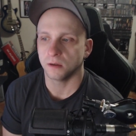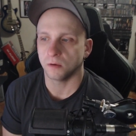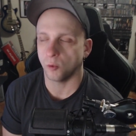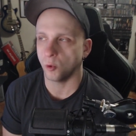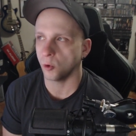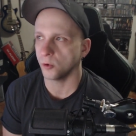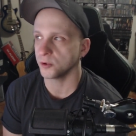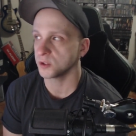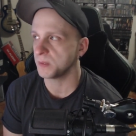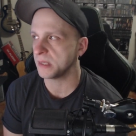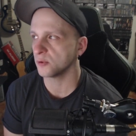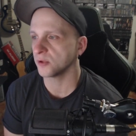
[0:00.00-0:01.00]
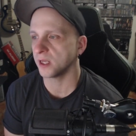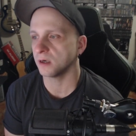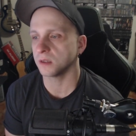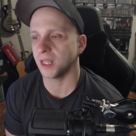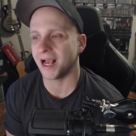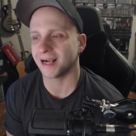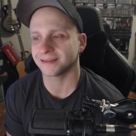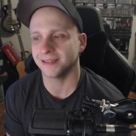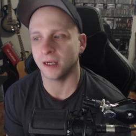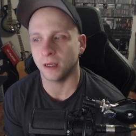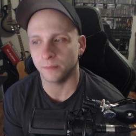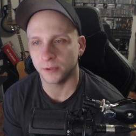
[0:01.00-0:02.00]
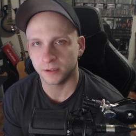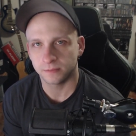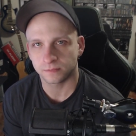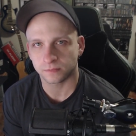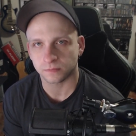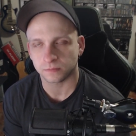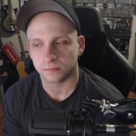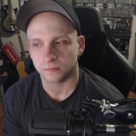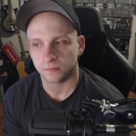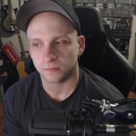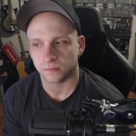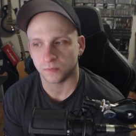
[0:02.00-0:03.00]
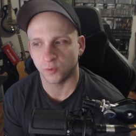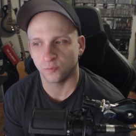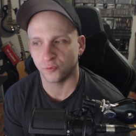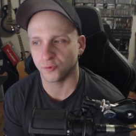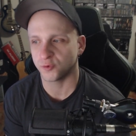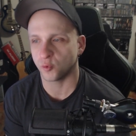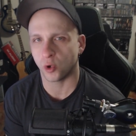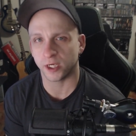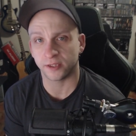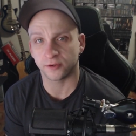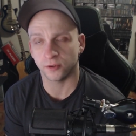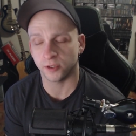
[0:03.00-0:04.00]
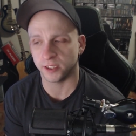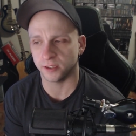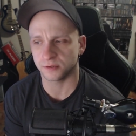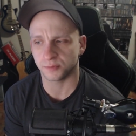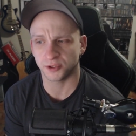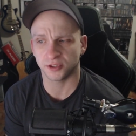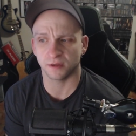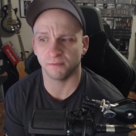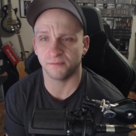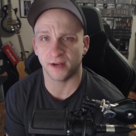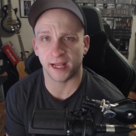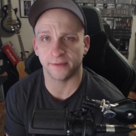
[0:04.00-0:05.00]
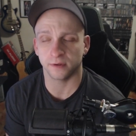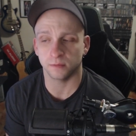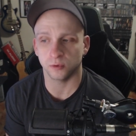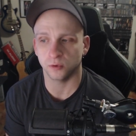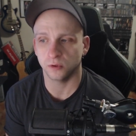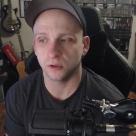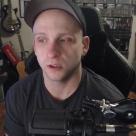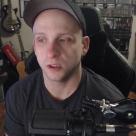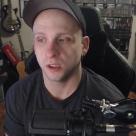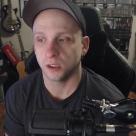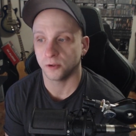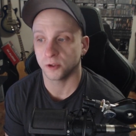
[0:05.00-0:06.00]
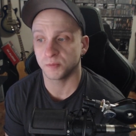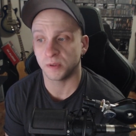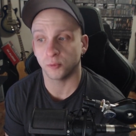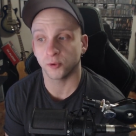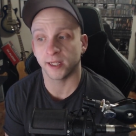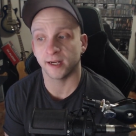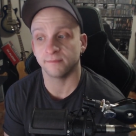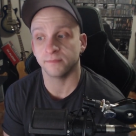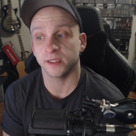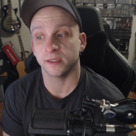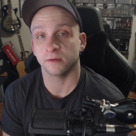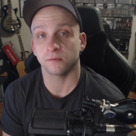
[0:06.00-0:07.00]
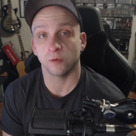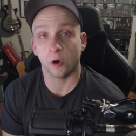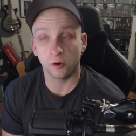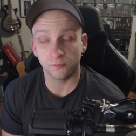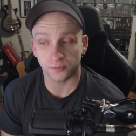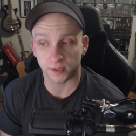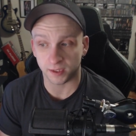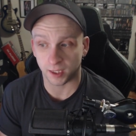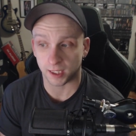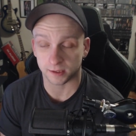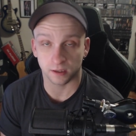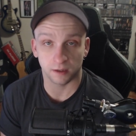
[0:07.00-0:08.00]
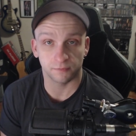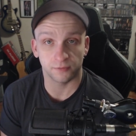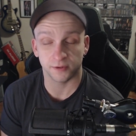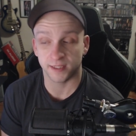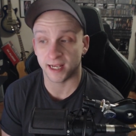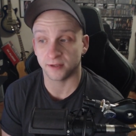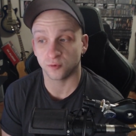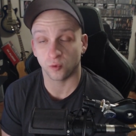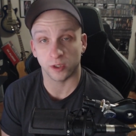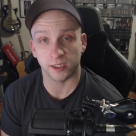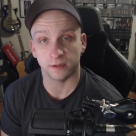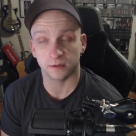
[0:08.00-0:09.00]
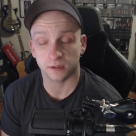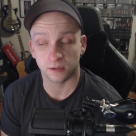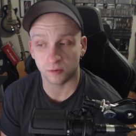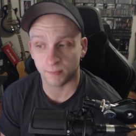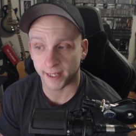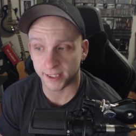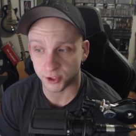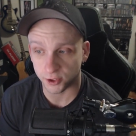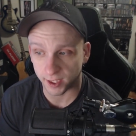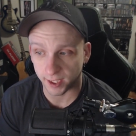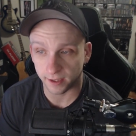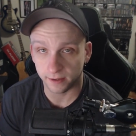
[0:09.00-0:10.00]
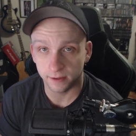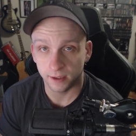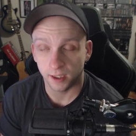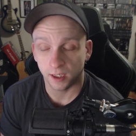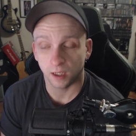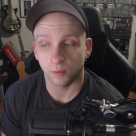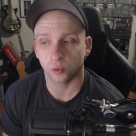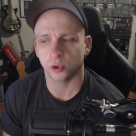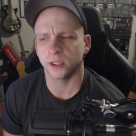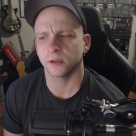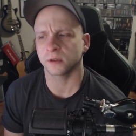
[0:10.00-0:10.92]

Or there's people that are locked up for 20, 30 years, which is unfathomable. There's people that have been wrongfully locked up for 10, 20 years. Can you imagine that? And we're here